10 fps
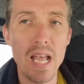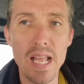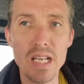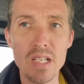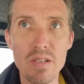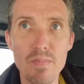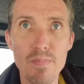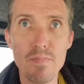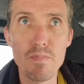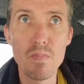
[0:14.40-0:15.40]
And
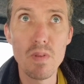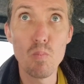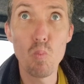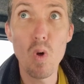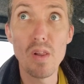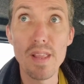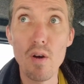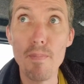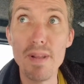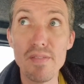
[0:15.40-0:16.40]
while
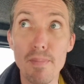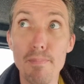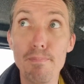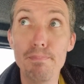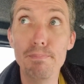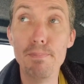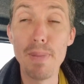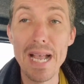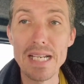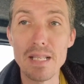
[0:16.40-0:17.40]
they're a bit of a
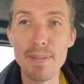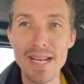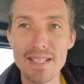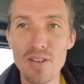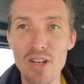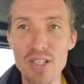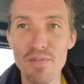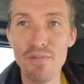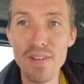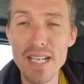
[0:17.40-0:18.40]
pain in the backside
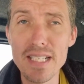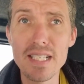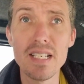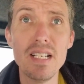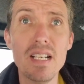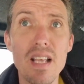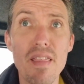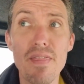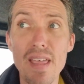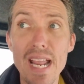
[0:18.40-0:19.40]
to fit,
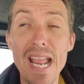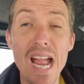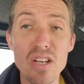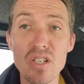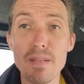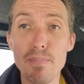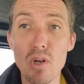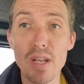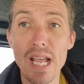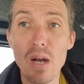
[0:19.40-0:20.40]
they actually
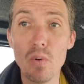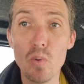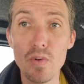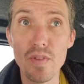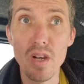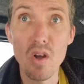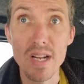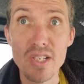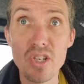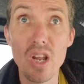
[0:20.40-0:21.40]
block out all of the
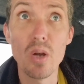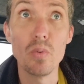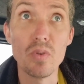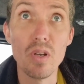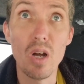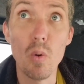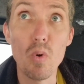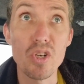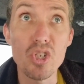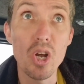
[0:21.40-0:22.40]
light. So I
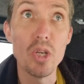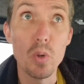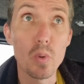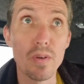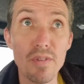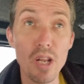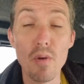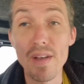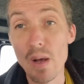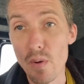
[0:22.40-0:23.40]
want to show you a quick video
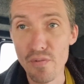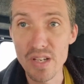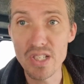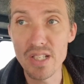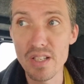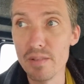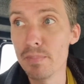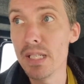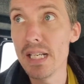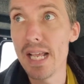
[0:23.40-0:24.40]
of how I fitted
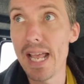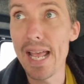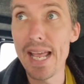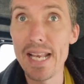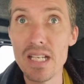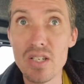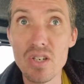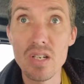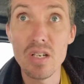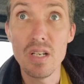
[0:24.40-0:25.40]
them,
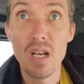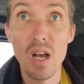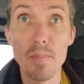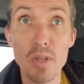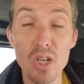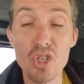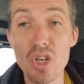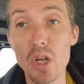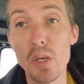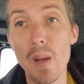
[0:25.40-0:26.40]
and I'm going to
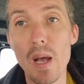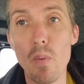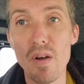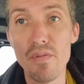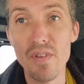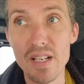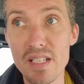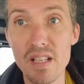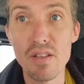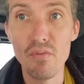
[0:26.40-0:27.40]
show you how I
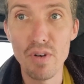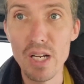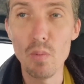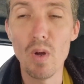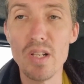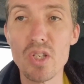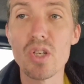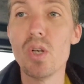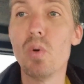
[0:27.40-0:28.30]
fit the rear ones.